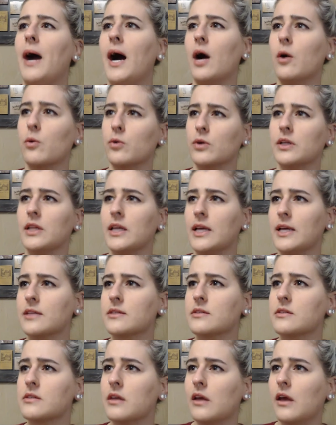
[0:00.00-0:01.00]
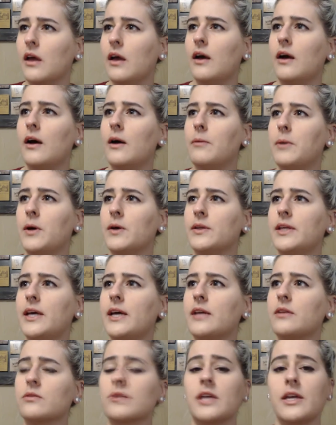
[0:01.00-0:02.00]
powerless about
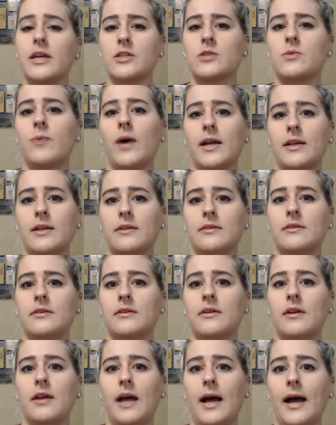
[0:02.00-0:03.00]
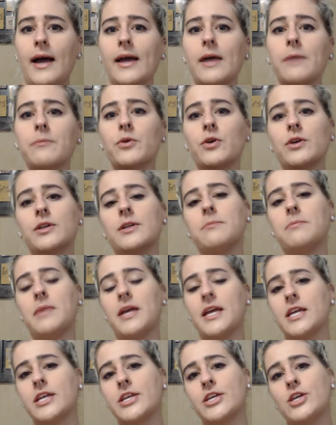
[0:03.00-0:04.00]
that, guess what? I am going to
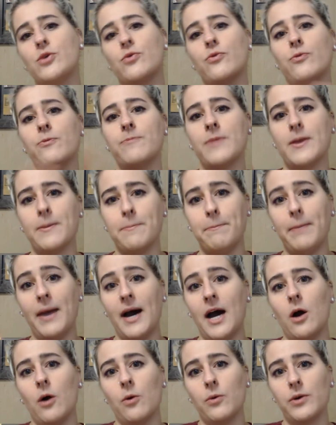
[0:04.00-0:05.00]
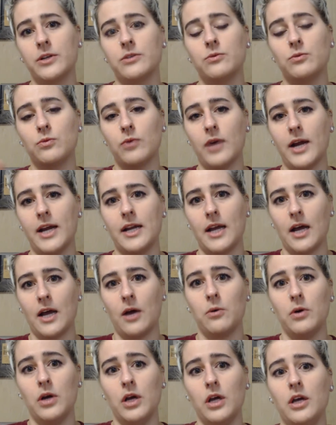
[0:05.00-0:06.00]
make you empowered right
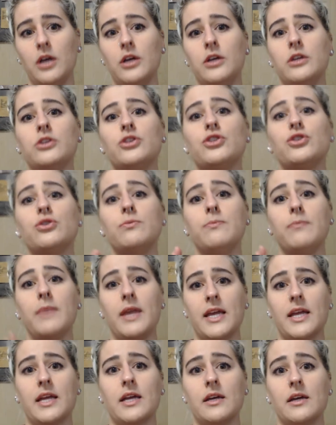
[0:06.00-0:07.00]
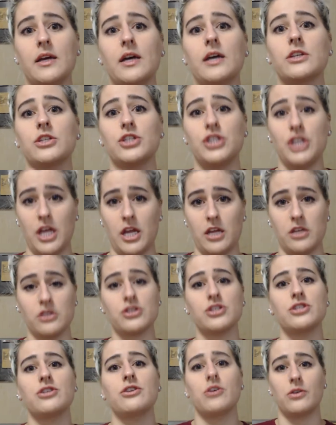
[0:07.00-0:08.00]
now to make a
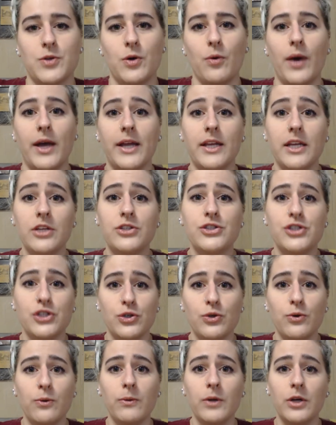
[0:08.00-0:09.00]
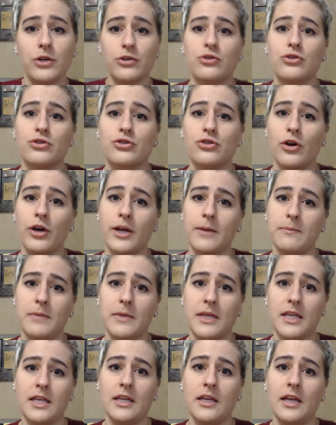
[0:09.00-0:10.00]
change. So I need you to join
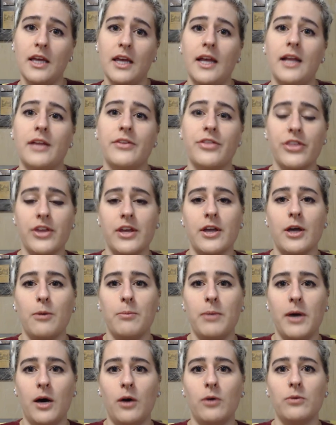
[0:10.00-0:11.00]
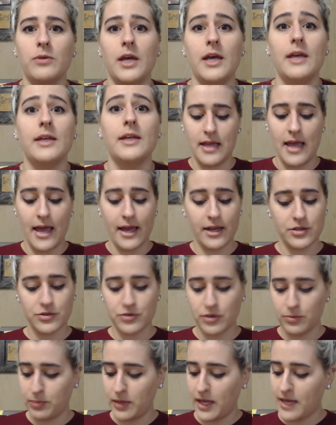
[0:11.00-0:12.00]
me and think about the
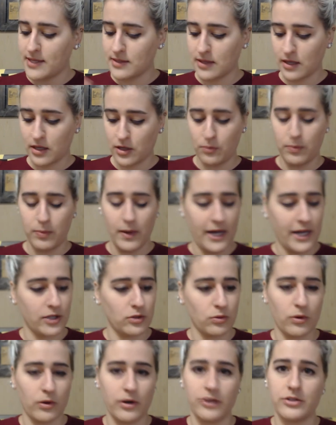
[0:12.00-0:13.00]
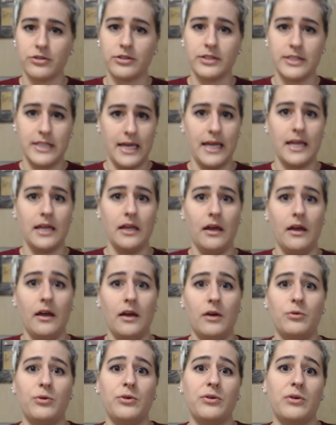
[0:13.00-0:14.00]
extra plastic you buy towards your day
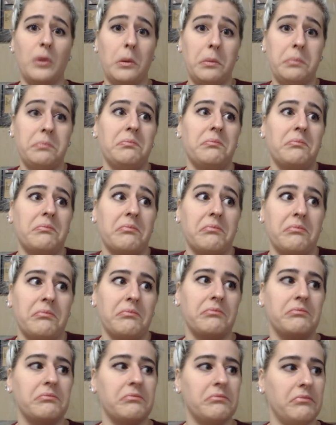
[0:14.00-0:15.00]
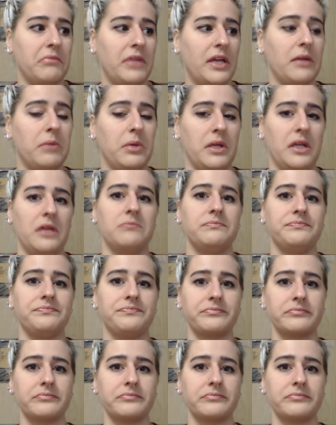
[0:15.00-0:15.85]
will maybe